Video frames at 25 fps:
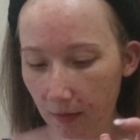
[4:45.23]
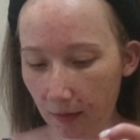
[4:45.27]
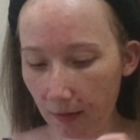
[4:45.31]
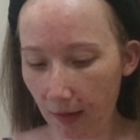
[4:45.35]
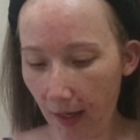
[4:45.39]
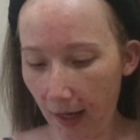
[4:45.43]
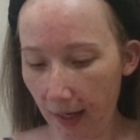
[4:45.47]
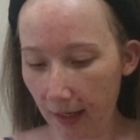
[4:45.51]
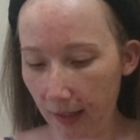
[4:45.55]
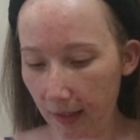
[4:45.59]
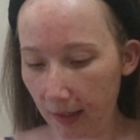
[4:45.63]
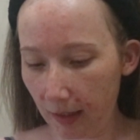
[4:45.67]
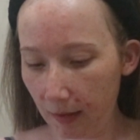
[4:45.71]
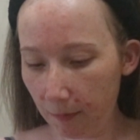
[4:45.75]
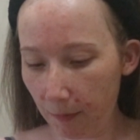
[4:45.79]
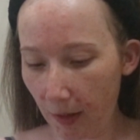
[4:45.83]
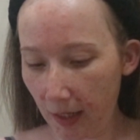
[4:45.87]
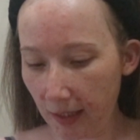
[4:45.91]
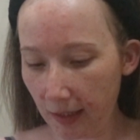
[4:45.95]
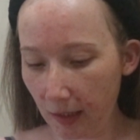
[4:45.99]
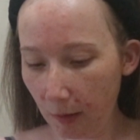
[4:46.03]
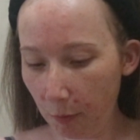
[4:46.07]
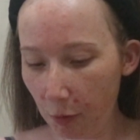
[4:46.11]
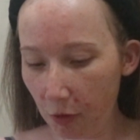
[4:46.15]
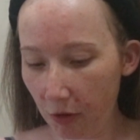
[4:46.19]

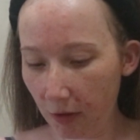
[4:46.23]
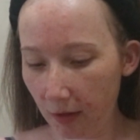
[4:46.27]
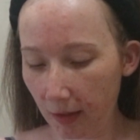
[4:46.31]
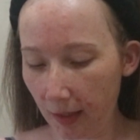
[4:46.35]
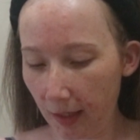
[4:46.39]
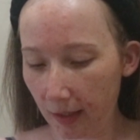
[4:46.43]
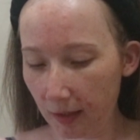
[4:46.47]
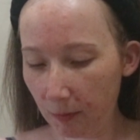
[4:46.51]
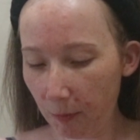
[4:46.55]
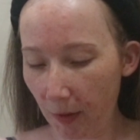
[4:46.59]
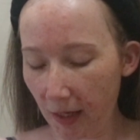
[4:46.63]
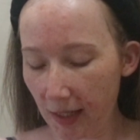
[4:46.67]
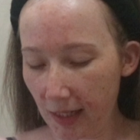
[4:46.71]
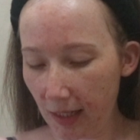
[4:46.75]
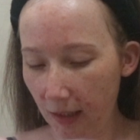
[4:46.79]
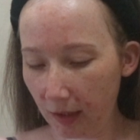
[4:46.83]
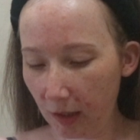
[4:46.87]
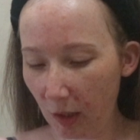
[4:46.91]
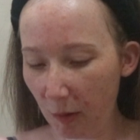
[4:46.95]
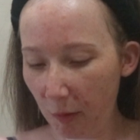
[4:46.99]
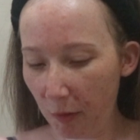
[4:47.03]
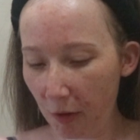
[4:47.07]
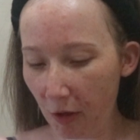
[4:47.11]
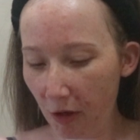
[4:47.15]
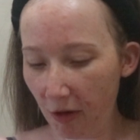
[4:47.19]
it's
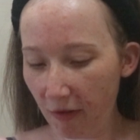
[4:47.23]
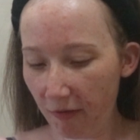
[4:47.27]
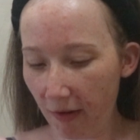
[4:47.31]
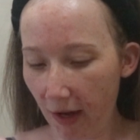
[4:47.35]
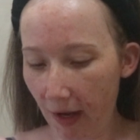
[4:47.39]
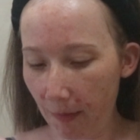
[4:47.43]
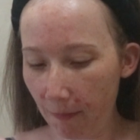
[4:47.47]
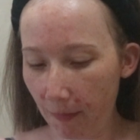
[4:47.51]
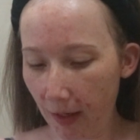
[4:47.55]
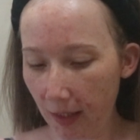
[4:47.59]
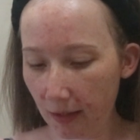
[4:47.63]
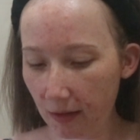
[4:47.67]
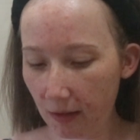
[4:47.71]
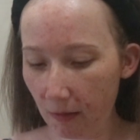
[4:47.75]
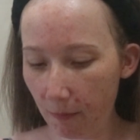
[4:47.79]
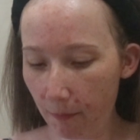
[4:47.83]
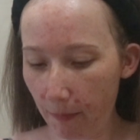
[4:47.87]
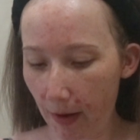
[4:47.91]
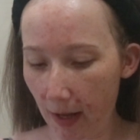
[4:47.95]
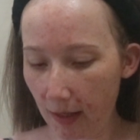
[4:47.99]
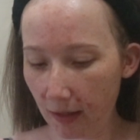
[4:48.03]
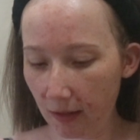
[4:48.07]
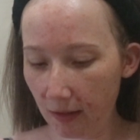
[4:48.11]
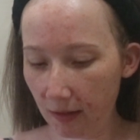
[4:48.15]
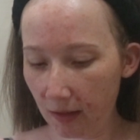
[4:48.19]
basically purifying master
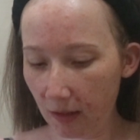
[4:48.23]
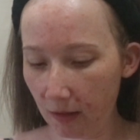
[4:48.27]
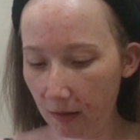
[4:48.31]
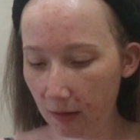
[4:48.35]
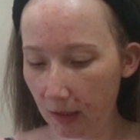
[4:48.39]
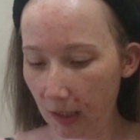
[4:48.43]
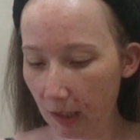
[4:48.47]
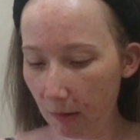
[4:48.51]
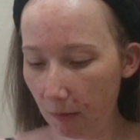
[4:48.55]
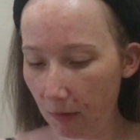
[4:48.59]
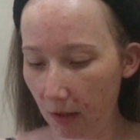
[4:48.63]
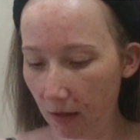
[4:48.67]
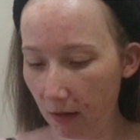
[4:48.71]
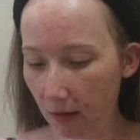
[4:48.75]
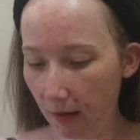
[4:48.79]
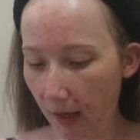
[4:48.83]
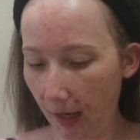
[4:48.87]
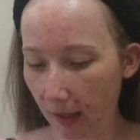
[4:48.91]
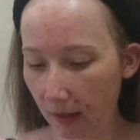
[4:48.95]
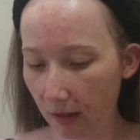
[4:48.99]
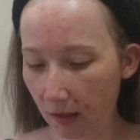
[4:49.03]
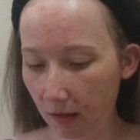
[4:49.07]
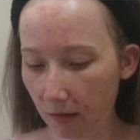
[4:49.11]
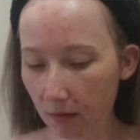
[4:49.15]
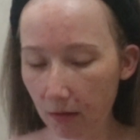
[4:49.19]
balancing deep
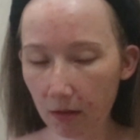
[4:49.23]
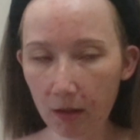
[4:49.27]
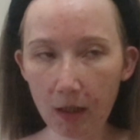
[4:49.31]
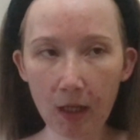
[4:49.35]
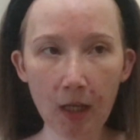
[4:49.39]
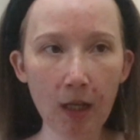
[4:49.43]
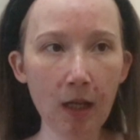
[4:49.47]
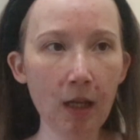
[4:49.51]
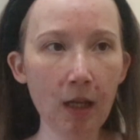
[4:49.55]
cleanse.